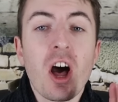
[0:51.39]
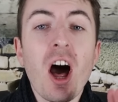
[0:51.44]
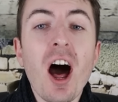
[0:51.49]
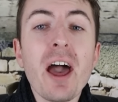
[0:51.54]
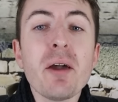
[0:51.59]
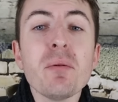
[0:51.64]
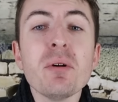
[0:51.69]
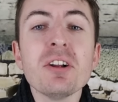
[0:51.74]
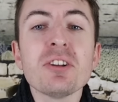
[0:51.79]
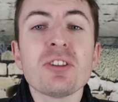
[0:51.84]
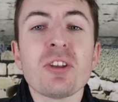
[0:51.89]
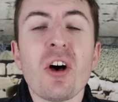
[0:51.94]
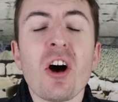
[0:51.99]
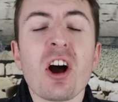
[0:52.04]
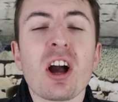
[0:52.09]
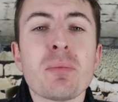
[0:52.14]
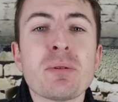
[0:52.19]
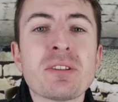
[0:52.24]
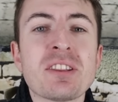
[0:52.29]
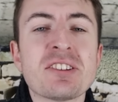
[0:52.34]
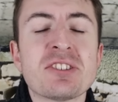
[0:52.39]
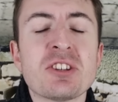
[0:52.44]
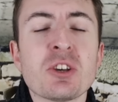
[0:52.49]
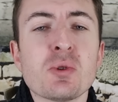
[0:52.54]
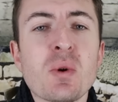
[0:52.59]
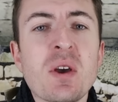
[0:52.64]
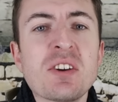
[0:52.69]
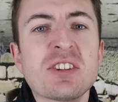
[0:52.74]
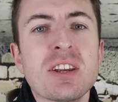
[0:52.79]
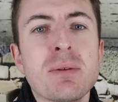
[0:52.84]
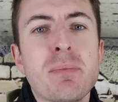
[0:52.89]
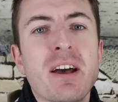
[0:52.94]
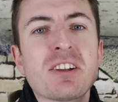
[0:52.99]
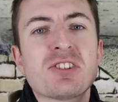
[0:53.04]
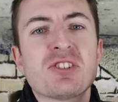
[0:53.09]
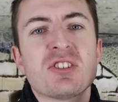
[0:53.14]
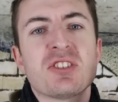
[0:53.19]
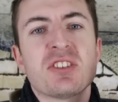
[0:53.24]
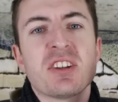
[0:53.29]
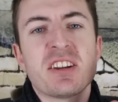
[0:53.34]
I will talk about the situation at
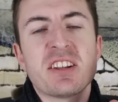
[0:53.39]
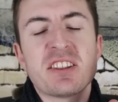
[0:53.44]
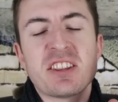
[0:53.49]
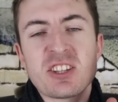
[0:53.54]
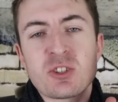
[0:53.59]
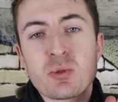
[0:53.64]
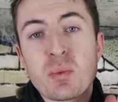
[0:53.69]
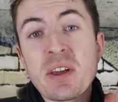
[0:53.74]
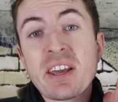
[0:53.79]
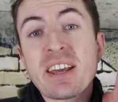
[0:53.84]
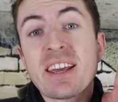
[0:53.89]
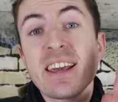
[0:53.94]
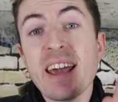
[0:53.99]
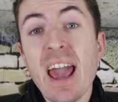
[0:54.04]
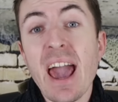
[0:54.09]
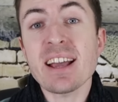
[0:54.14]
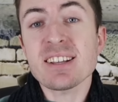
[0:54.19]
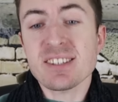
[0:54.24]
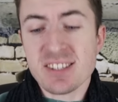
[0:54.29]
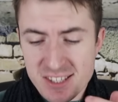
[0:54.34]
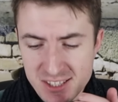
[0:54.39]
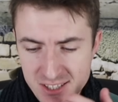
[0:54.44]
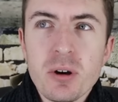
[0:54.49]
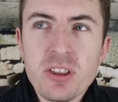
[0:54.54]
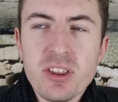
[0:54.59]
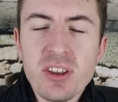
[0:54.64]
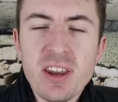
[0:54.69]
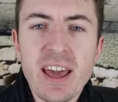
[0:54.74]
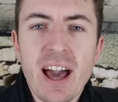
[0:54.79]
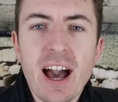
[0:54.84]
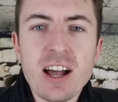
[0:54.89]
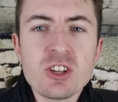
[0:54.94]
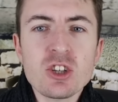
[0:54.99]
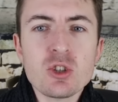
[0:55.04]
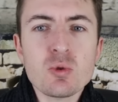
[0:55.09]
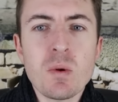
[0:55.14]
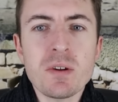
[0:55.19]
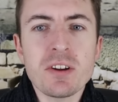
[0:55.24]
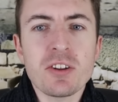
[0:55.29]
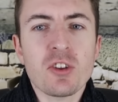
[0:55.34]
Manchester United this week, yes, but today I
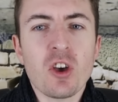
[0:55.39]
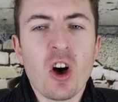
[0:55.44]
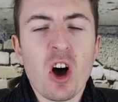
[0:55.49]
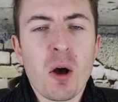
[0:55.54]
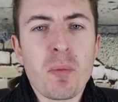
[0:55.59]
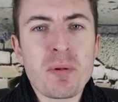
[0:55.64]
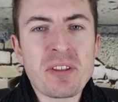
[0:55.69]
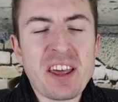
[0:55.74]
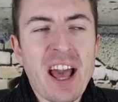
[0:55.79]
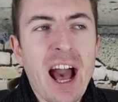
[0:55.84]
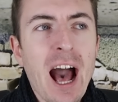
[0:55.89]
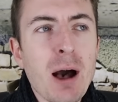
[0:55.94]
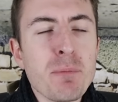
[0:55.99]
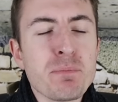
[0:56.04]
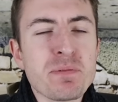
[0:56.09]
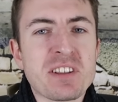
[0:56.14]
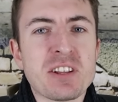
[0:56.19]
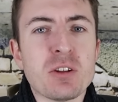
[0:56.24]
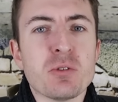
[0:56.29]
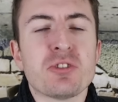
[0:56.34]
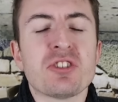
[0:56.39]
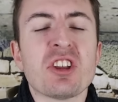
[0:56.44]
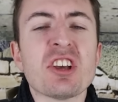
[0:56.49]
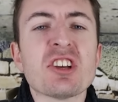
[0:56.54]
just want to talk about the absolute